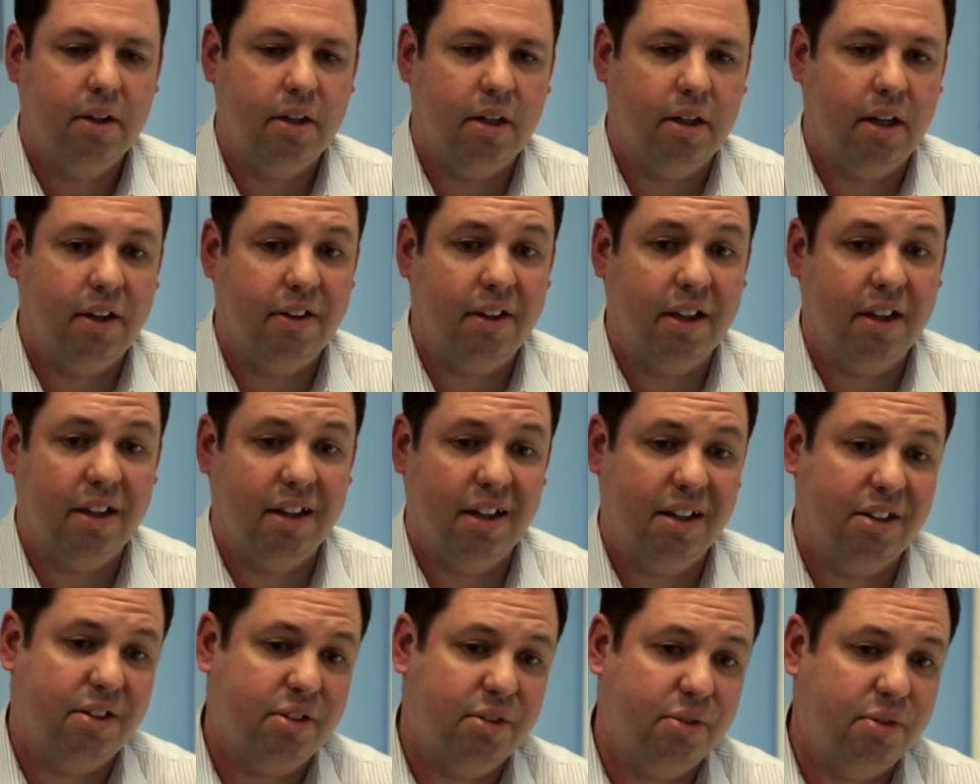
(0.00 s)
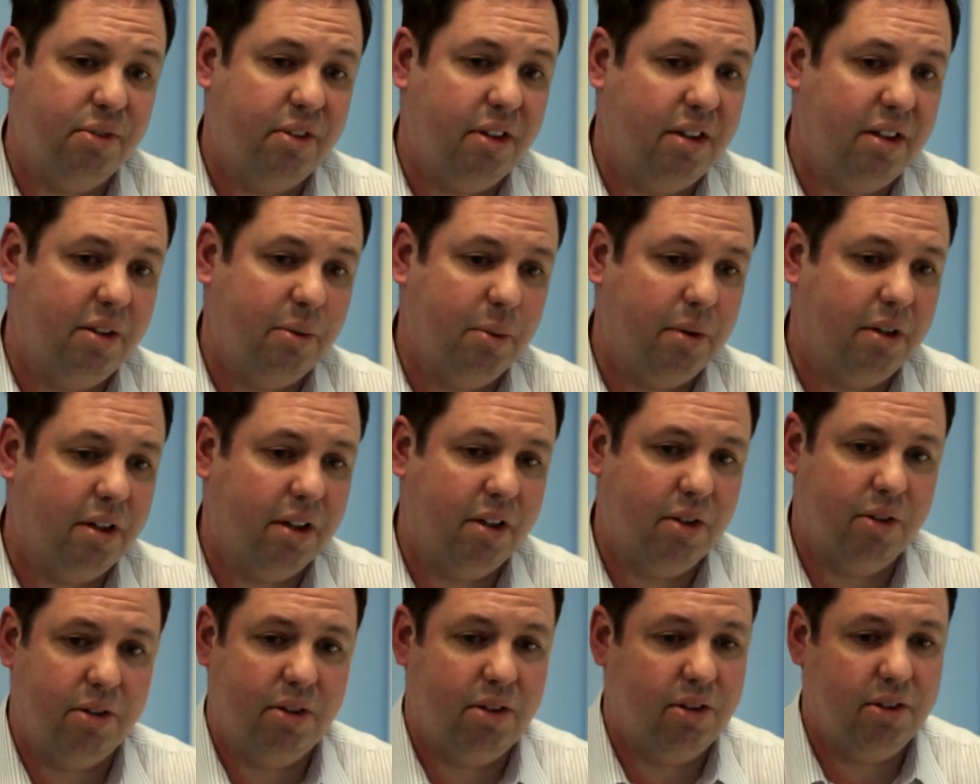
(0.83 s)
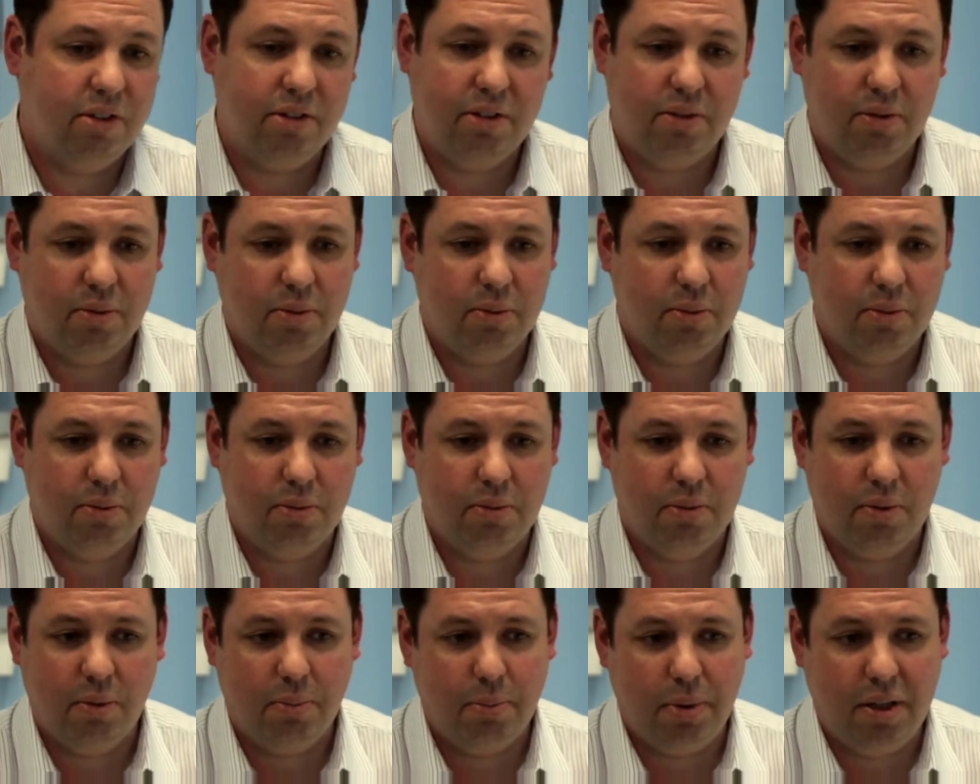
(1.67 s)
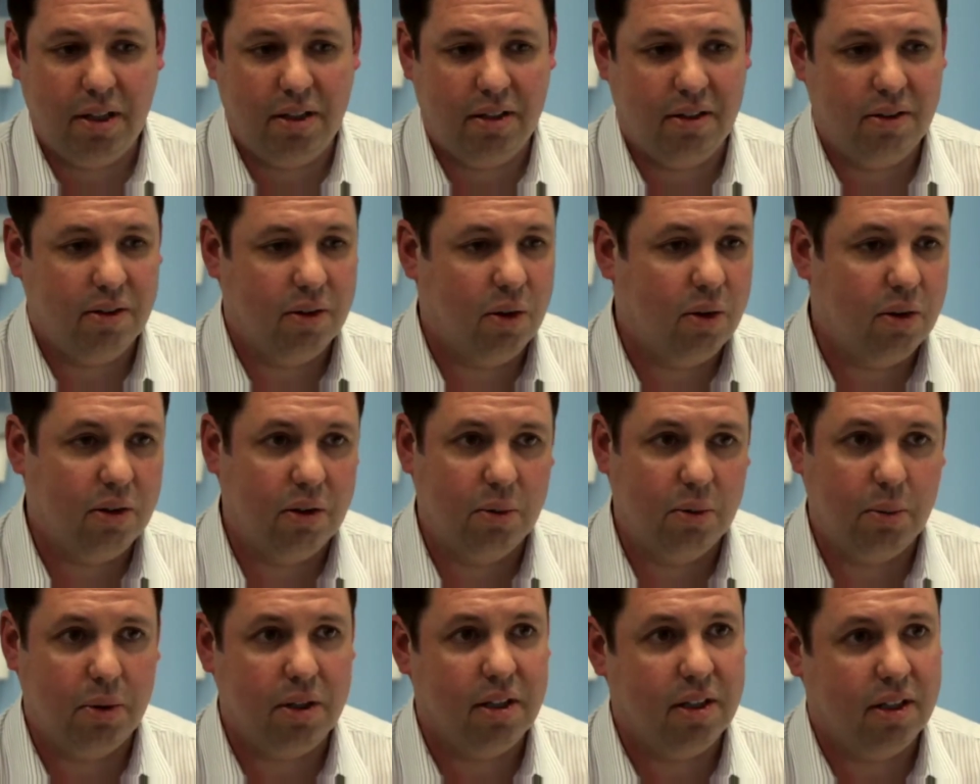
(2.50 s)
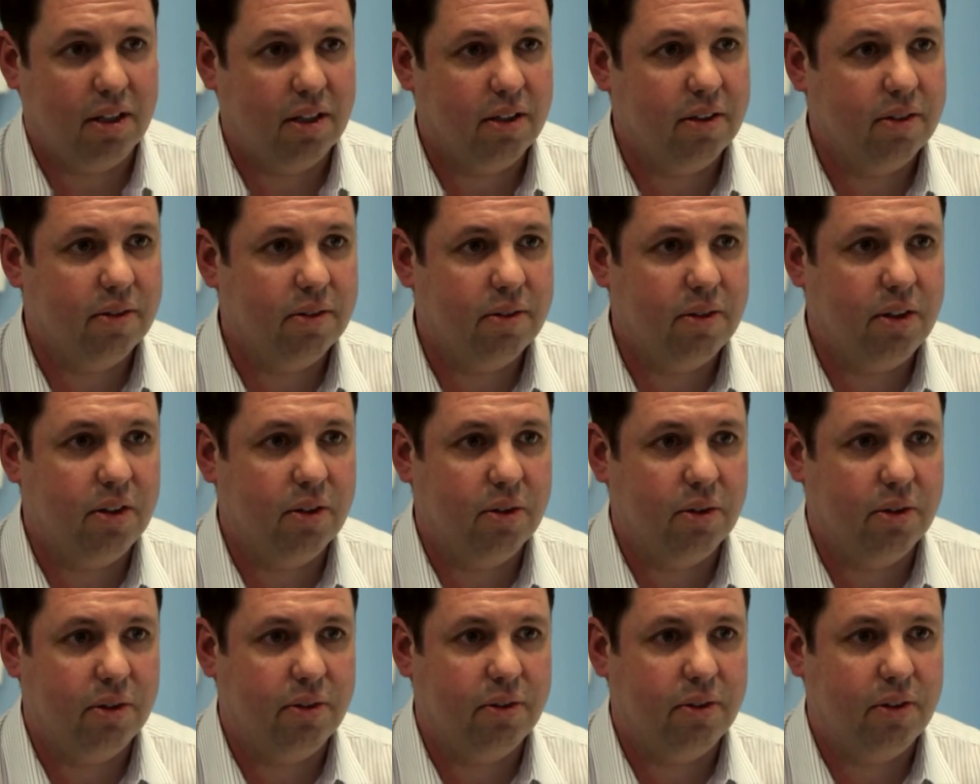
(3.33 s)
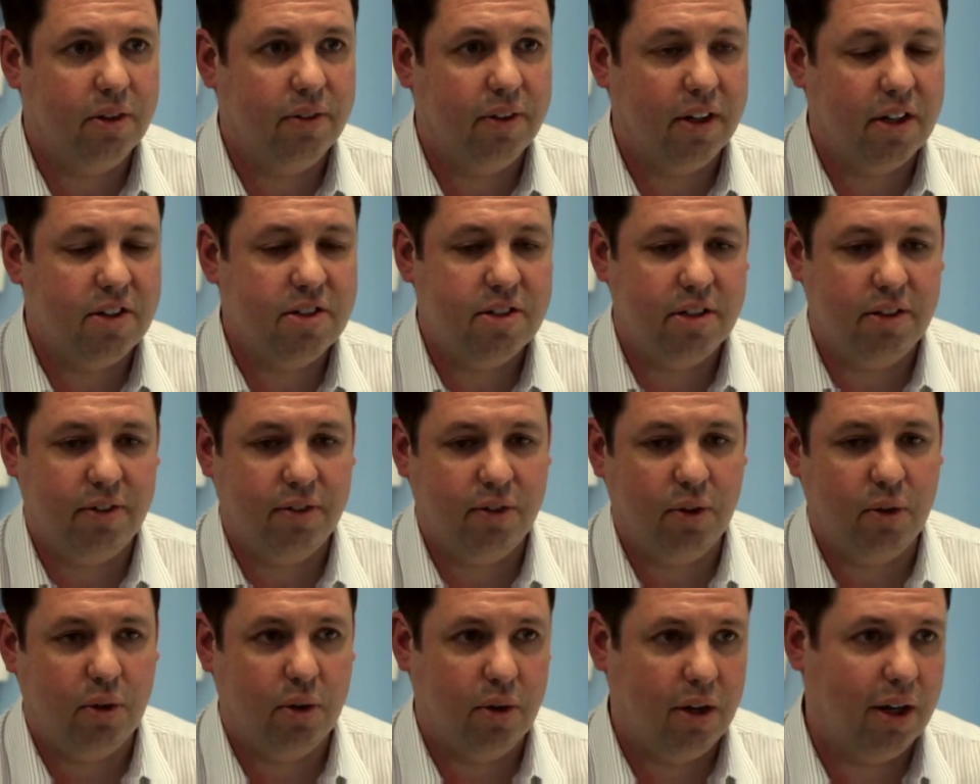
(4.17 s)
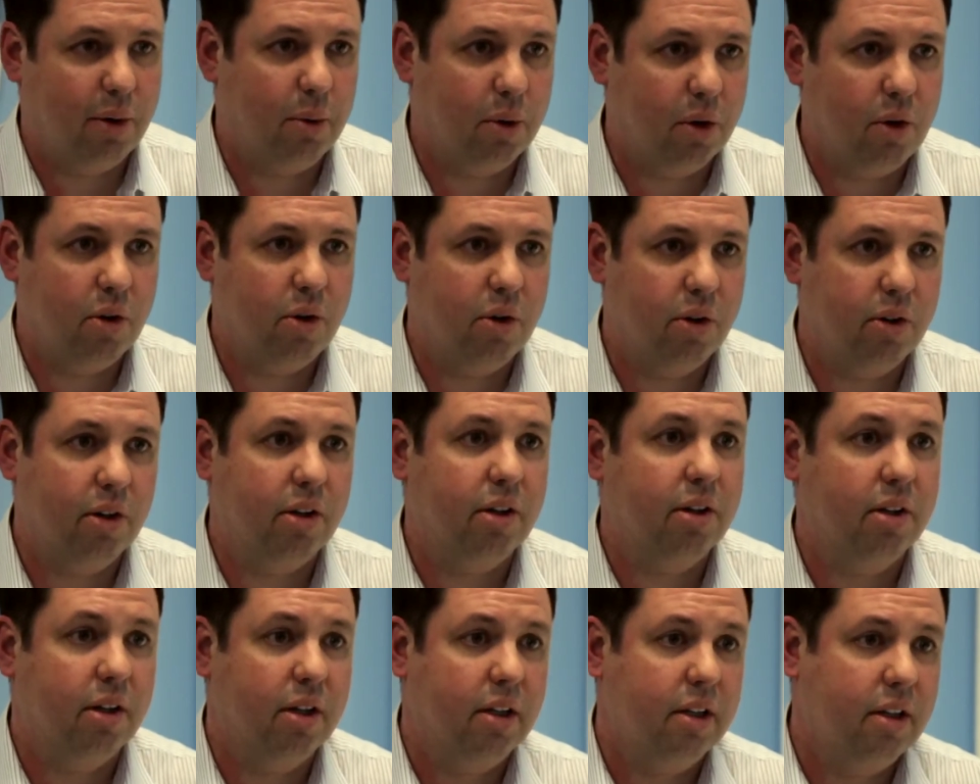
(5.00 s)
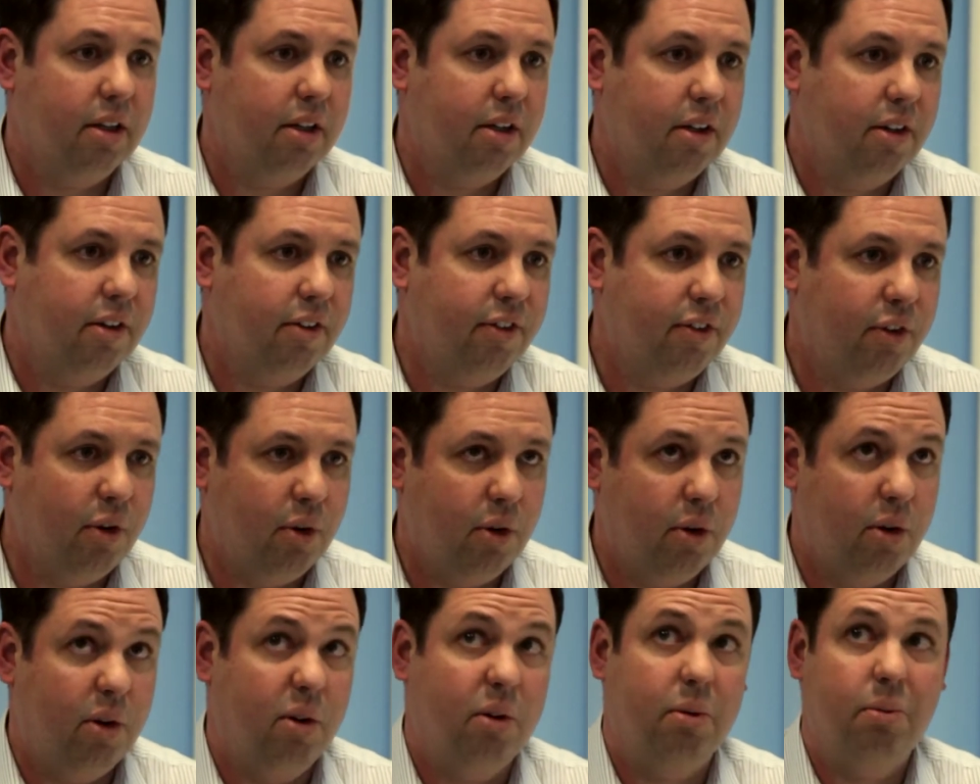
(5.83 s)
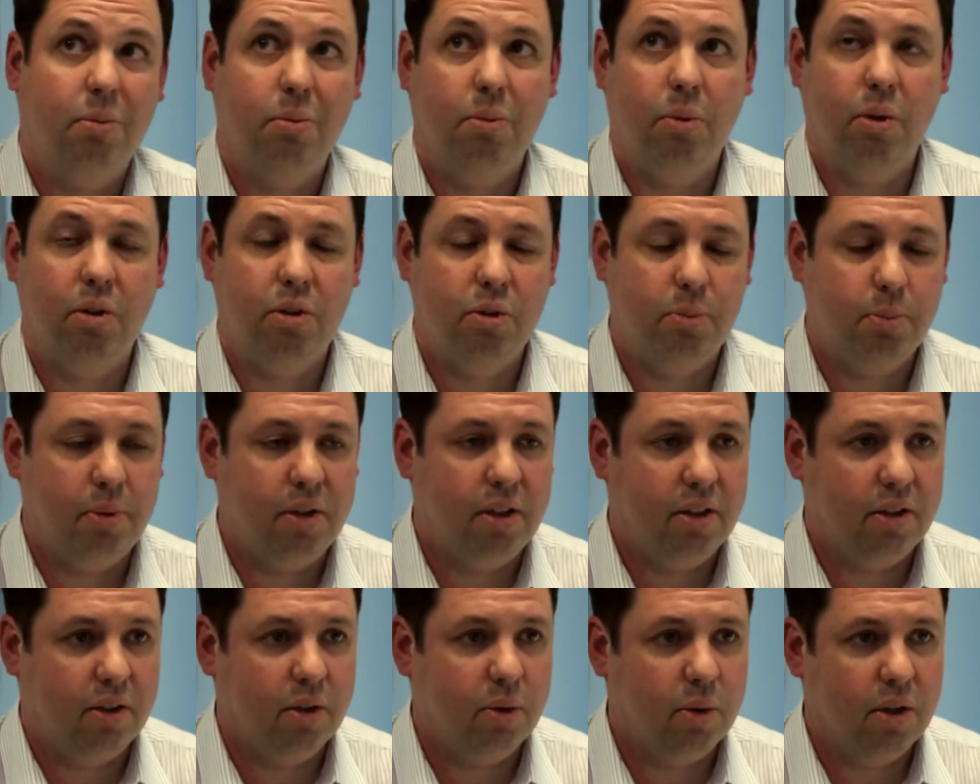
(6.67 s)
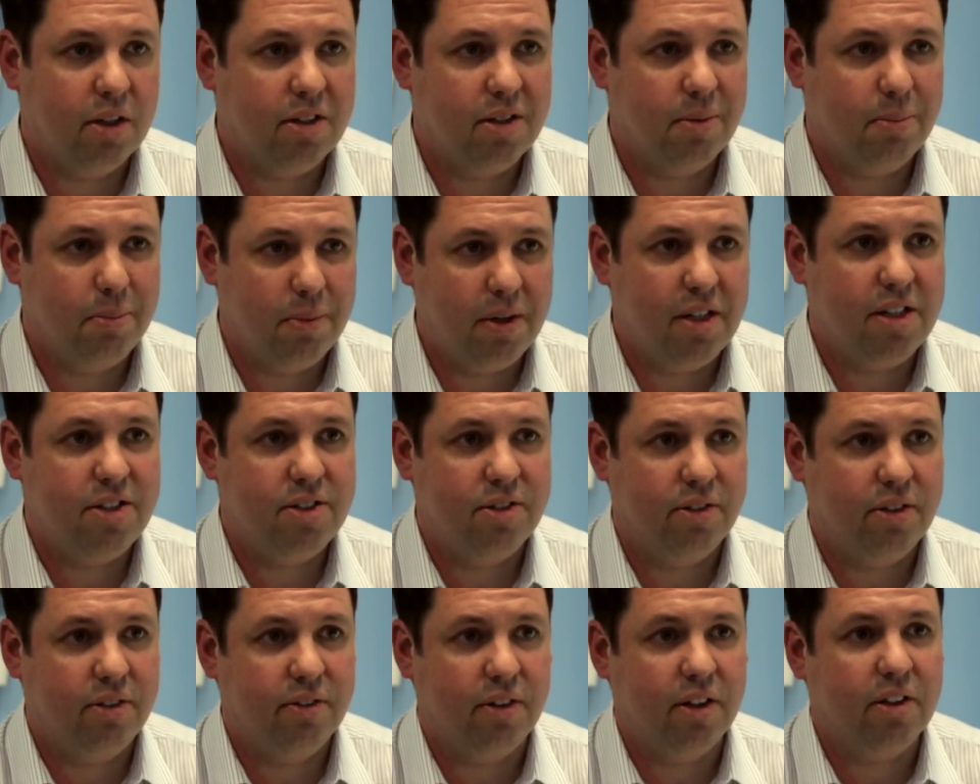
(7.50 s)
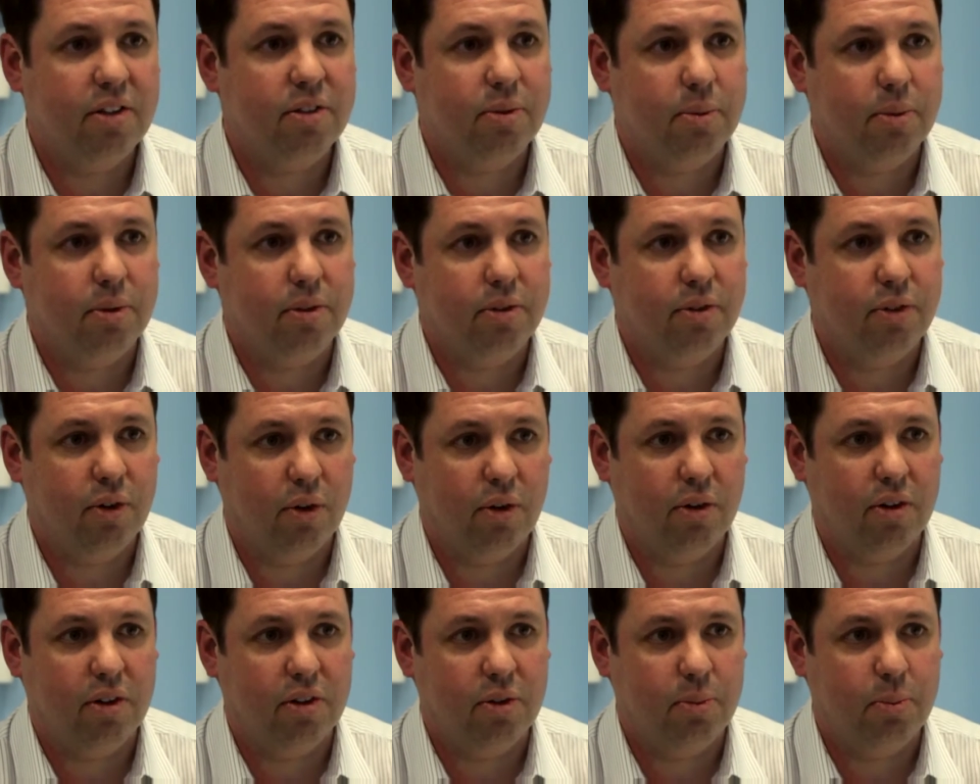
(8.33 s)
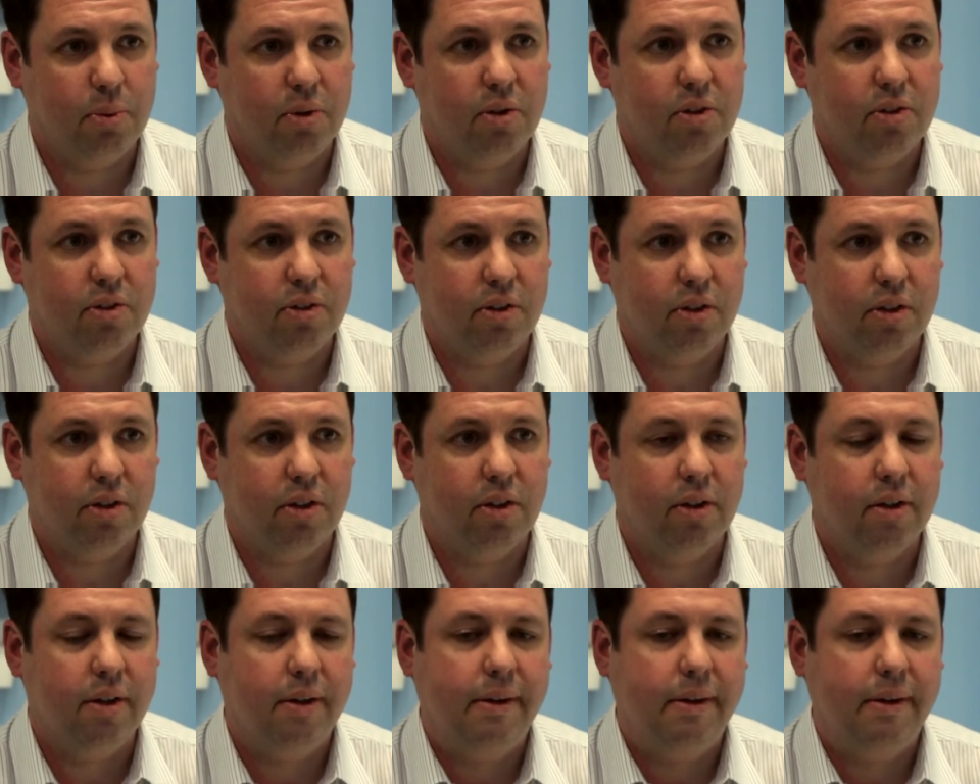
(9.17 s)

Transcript: And I think that's really where Condies have been all the way. You know, they've actually fought our corner for what has been quite a major investment for us personally.